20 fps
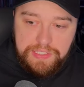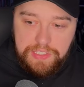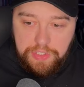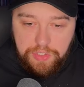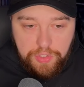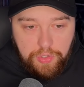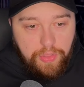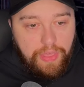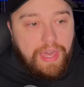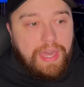you
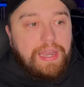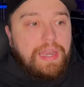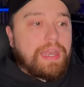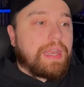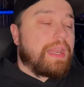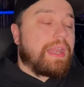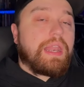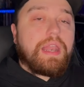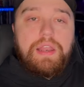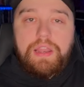do that
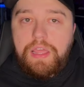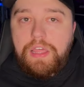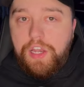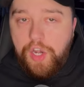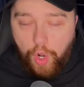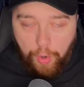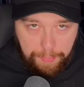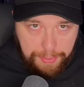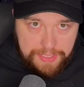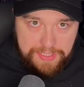and it, it
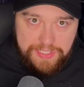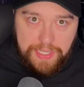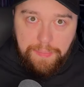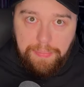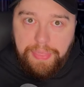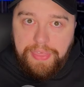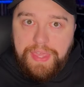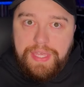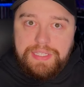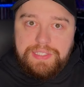opens
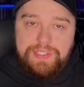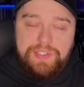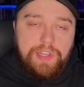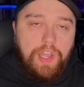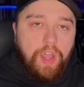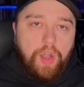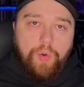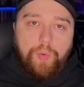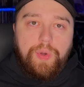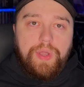up this.
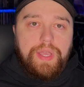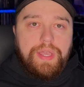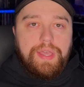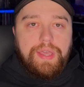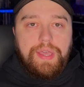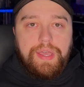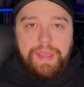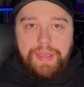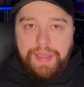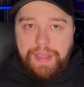No.
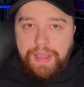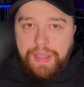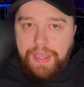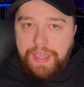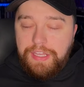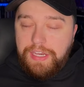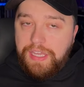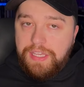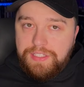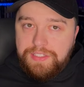
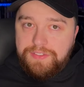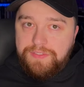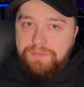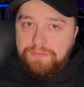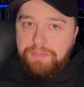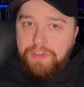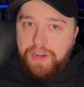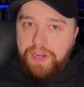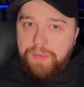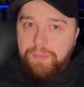It is
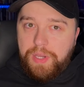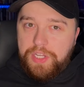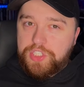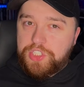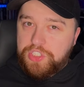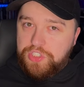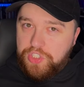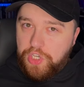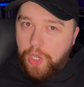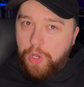very
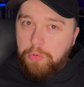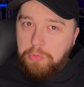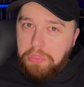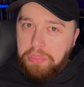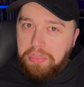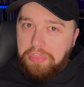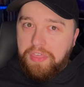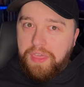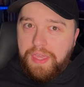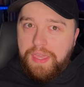much its own
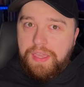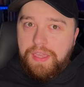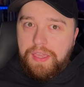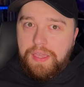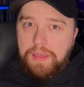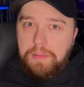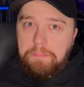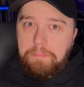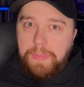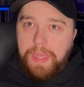
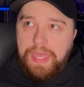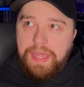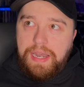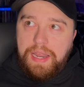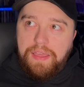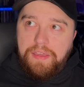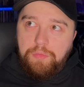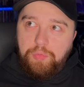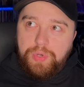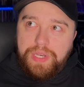thing and
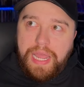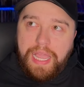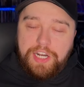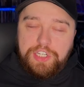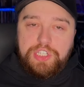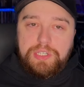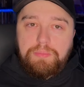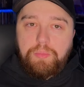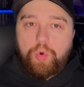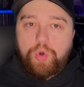I would
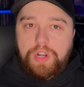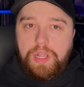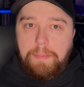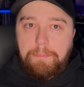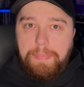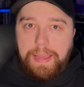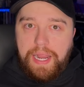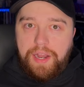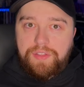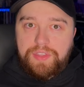actually more
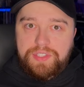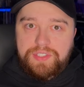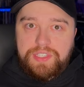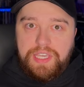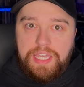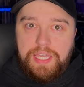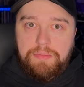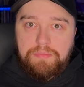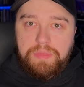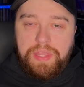compare this
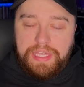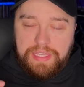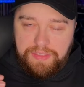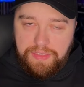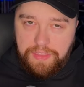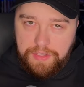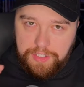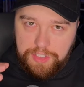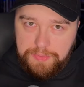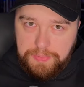game. Like,
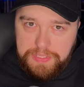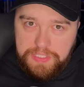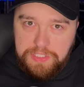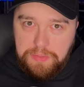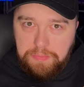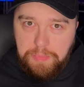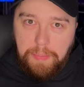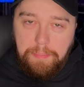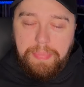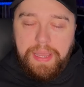there's been
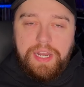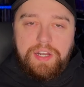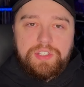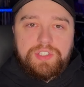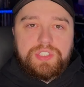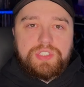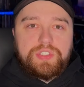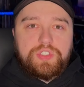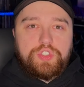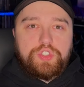some
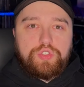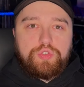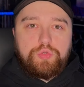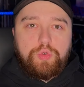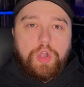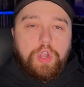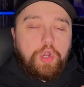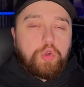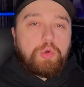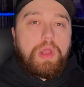comparisons
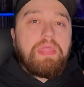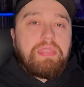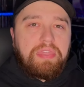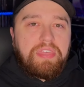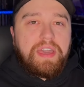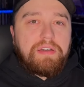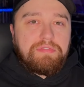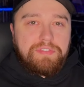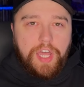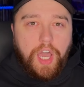to Grand
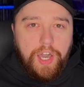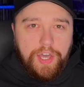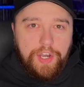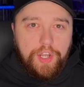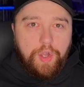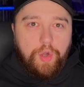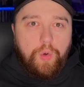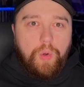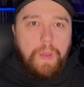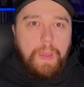Theft
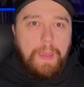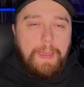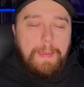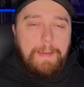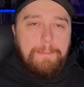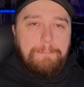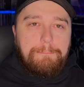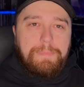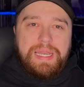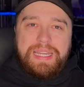Auto,
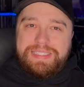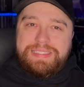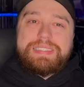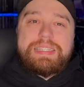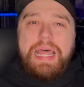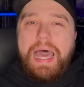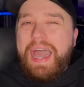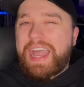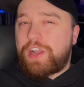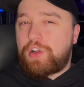but it's
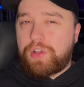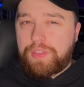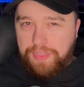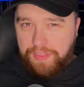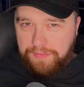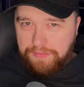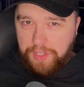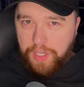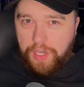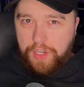not Grand
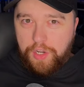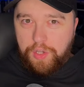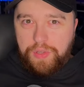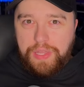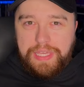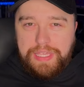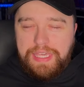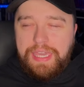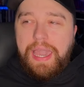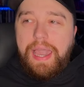Theft Auto.
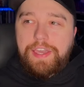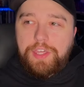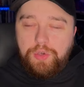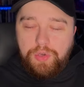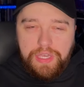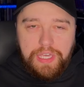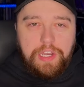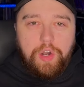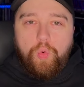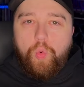Like, yeah, you
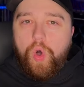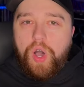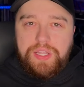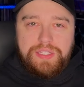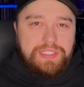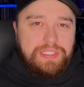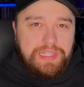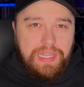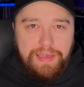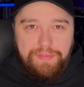can get a
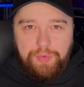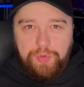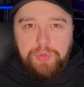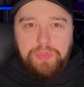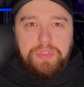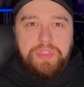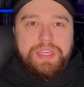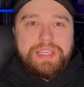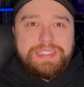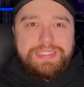wanted level
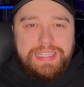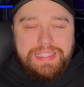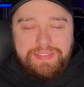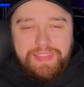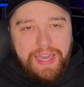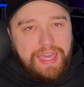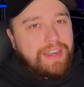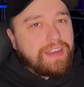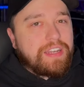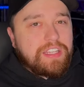and things like
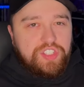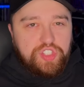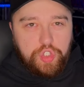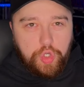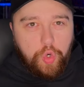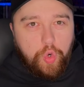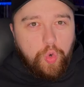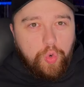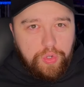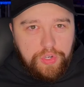that, and it's
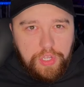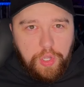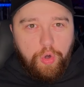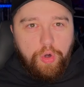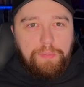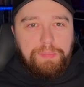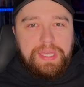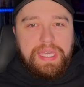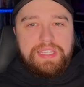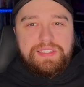cool to go
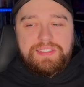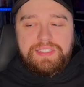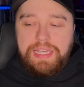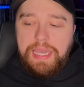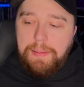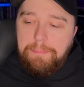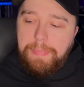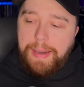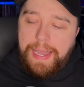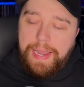up against the
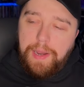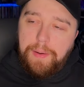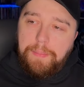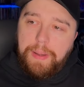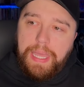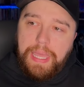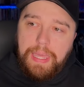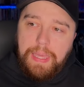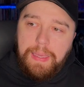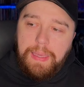Empire,
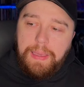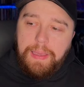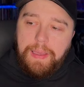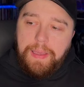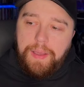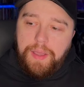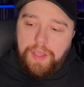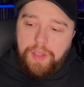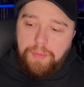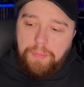but
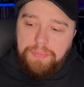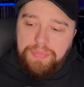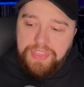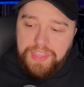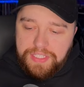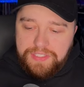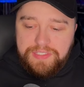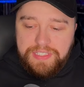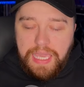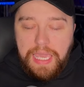
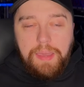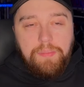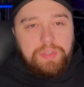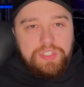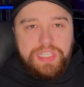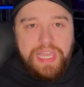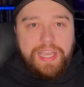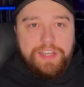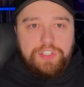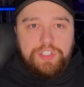this game
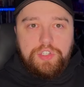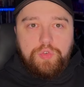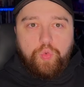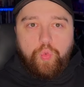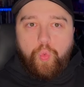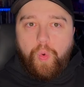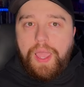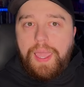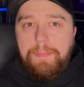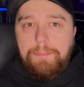is actually
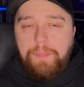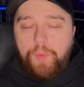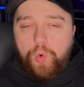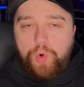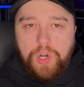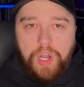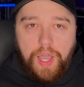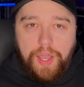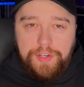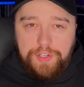way
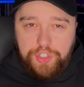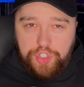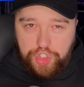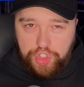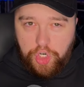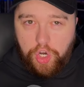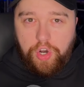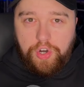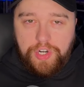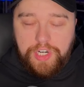more
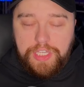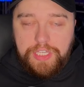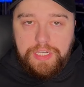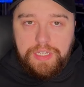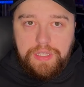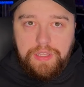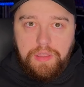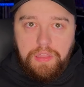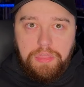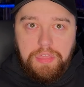
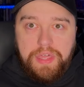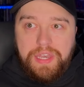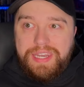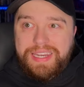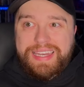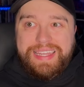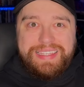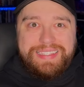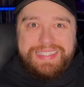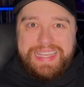uncharted than
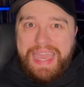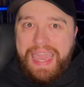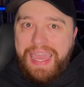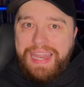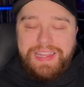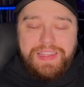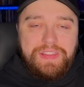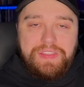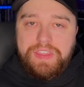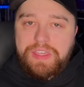it is
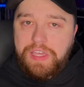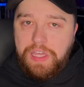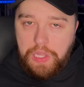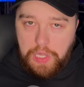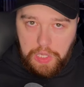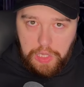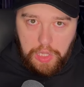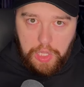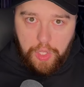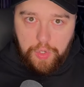anything
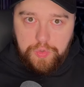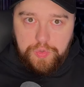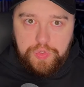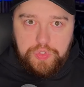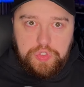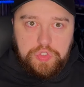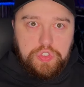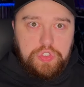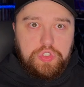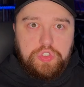
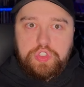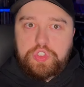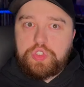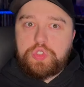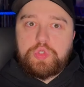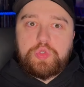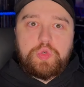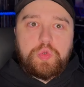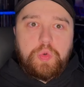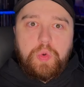close
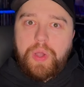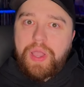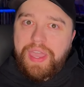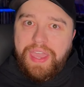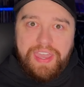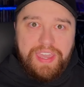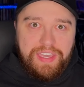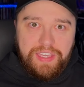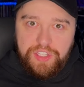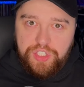to
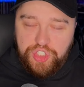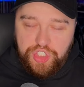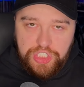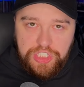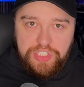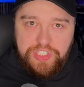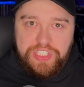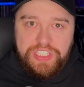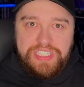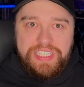a
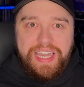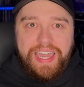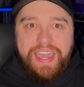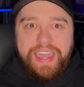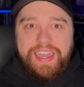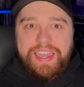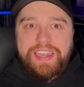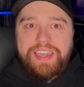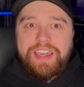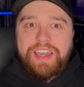GTA